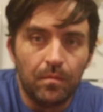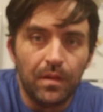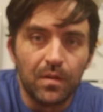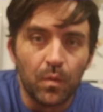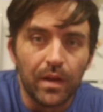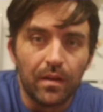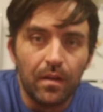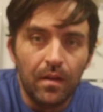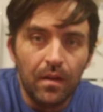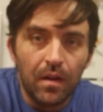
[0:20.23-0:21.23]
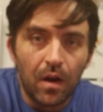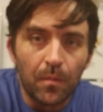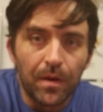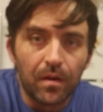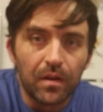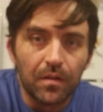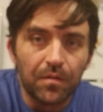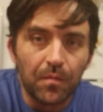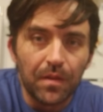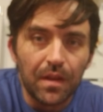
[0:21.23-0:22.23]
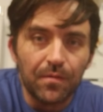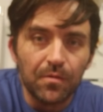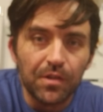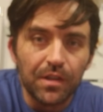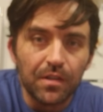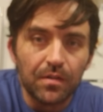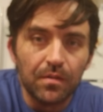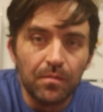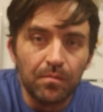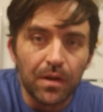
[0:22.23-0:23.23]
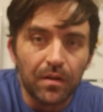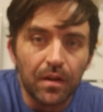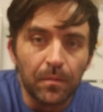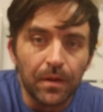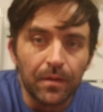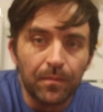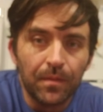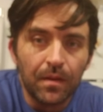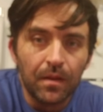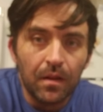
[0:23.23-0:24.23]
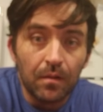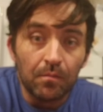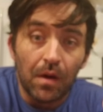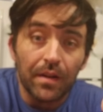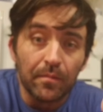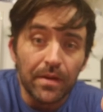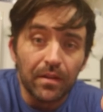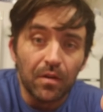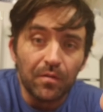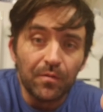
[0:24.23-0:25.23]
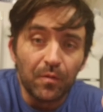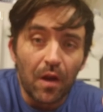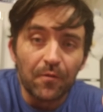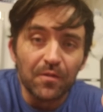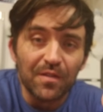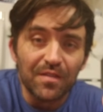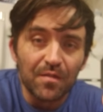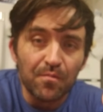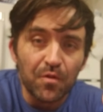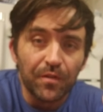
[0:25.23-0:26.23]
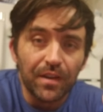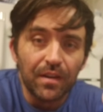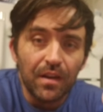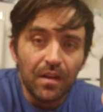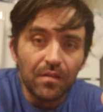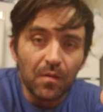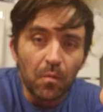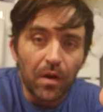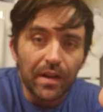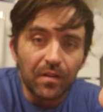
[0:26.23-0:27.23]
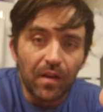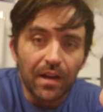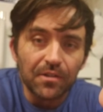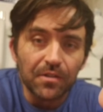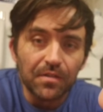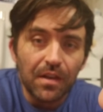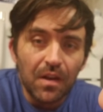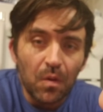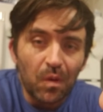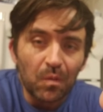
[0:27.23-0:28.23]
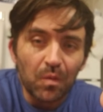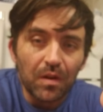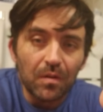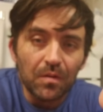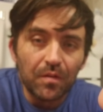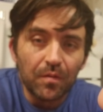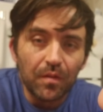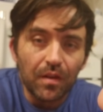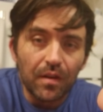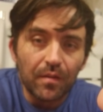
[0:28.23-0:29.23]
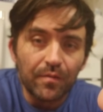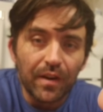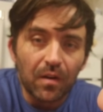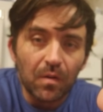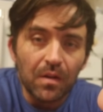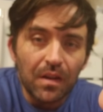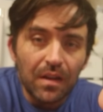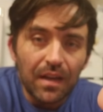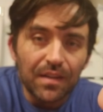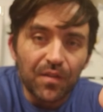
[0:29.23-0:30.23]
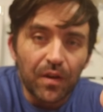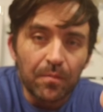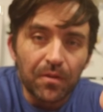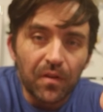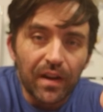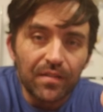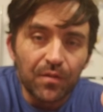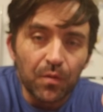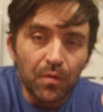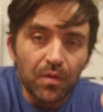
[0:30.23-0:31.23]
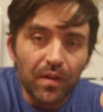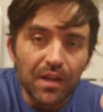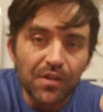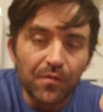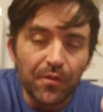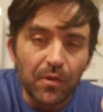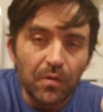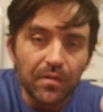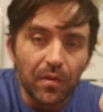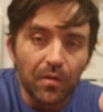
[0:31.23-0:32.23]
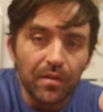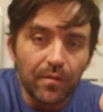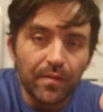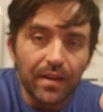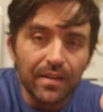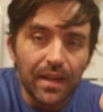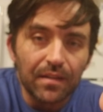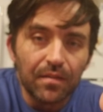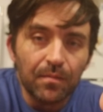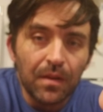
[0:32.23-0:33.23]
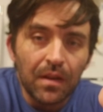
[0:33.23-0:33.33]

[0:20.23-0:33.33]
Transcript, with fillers: This week, our beer comes from the Evil Genius Beer Company. Ma the Meatloaf references the movie from Wedding Crashers, where Will uh, Ferrell has already progressed to crashing funerals in order to find dates.